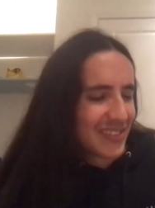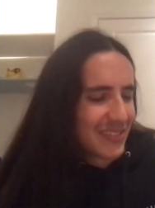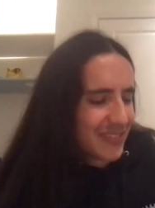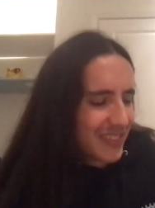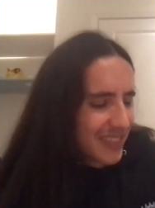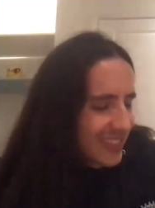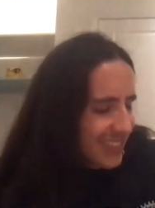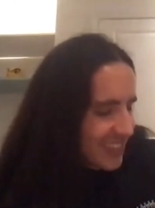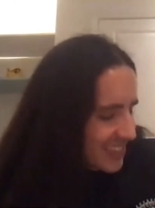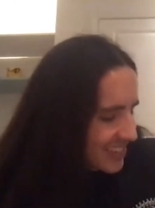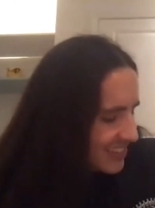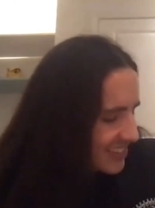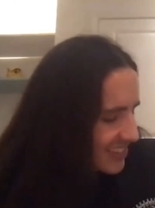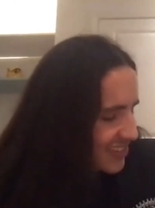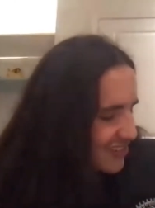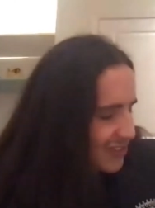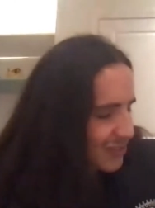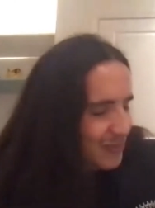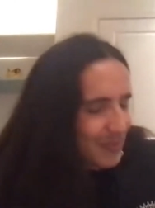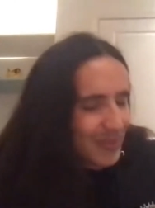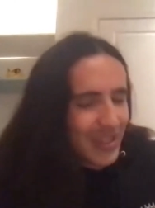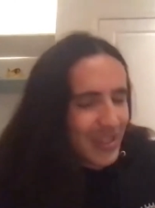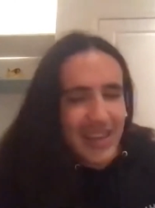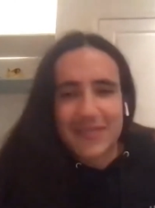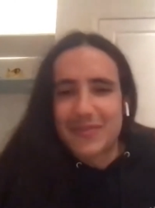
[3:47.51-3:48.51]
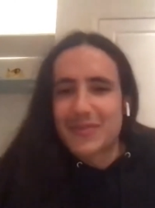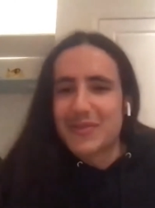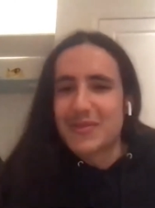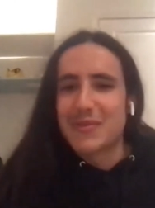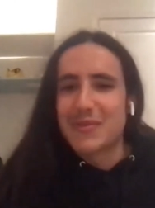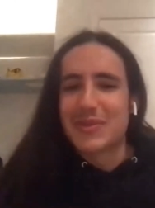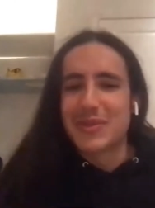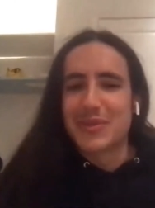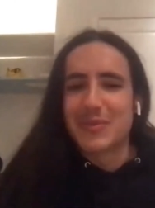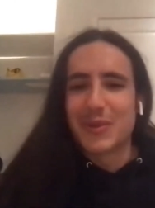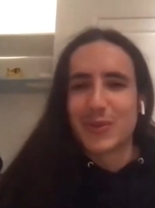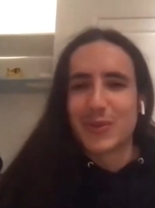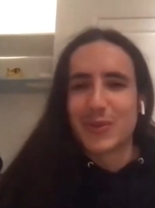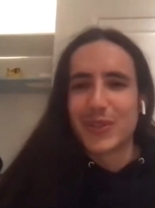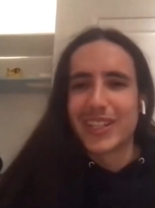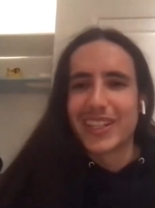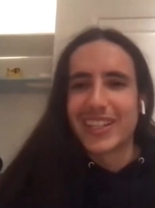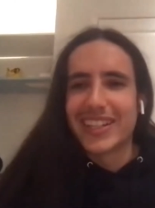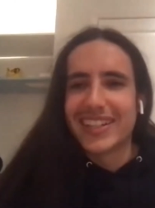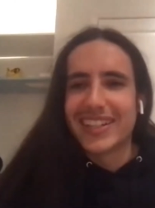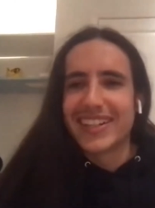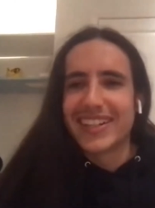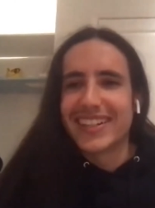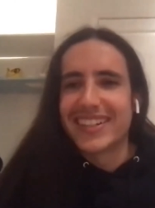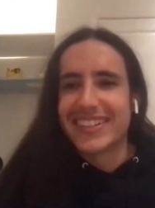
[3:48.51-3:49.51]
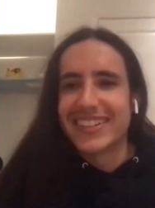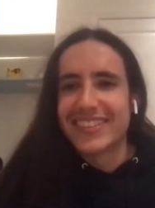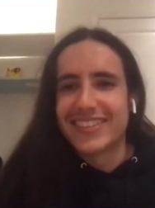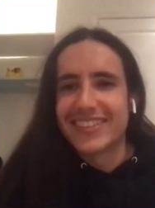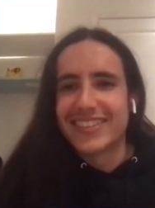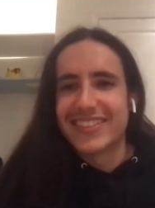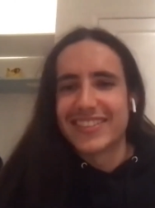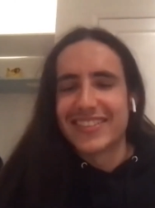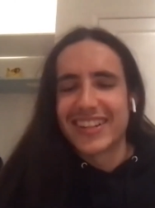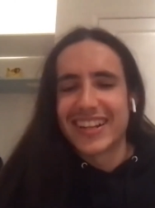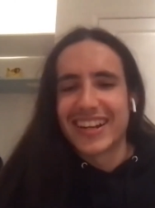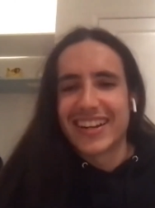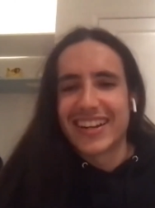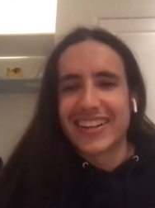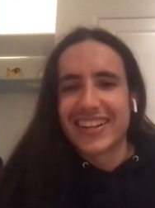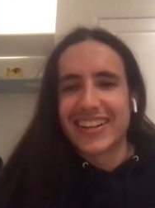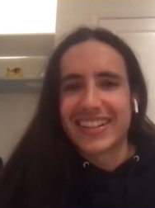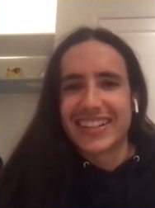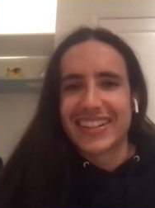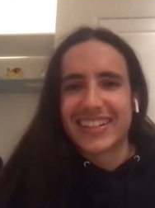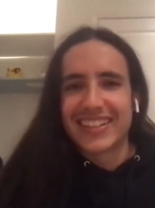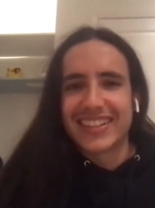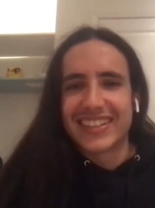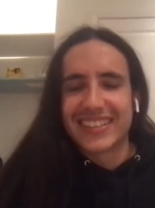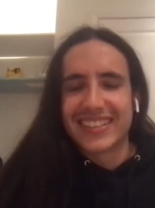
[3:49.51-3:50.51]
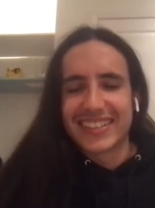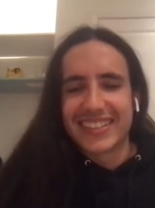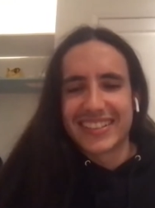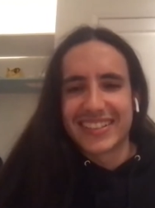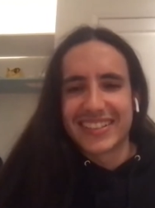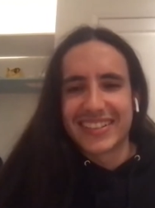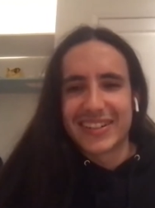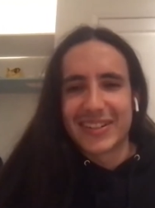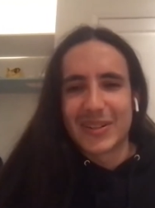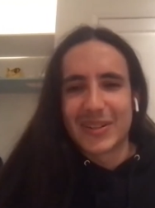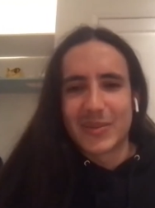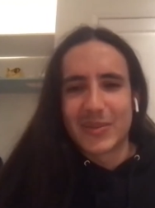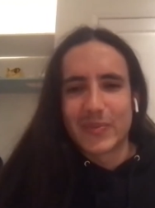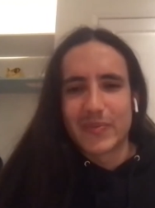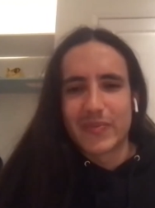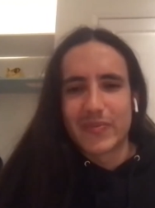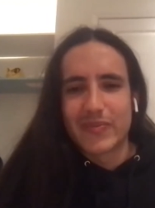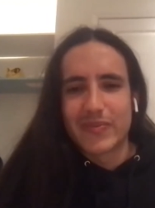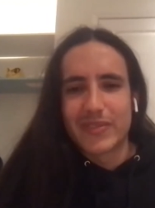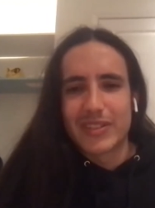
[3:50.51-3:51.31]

via these digital platforms, but we here, we out here, and um,